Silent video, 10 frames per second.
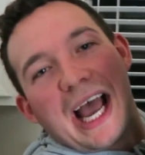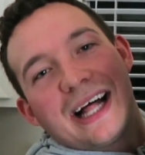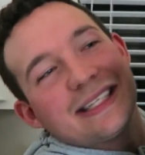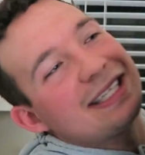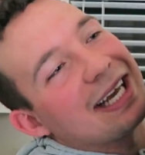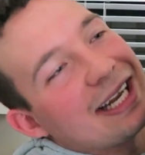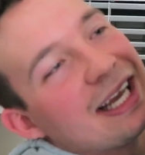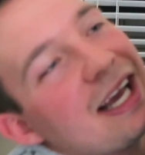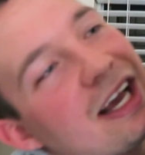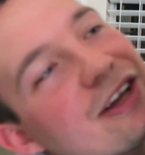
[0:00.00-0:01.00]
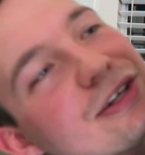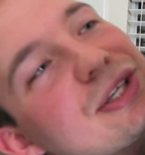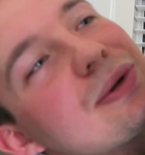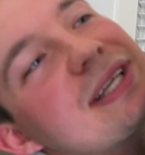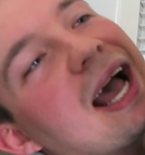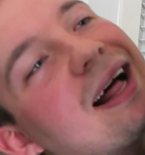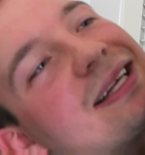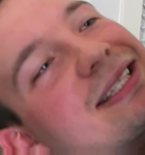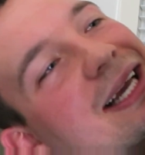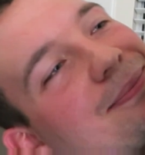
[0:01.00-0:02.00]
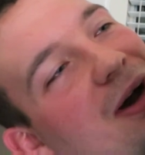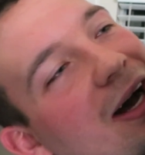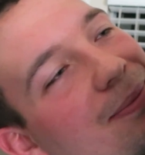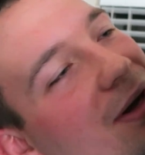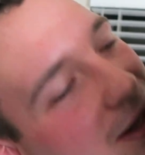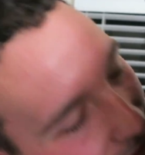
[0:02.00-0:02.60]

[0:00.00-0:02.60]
talented. You're so talented, bub.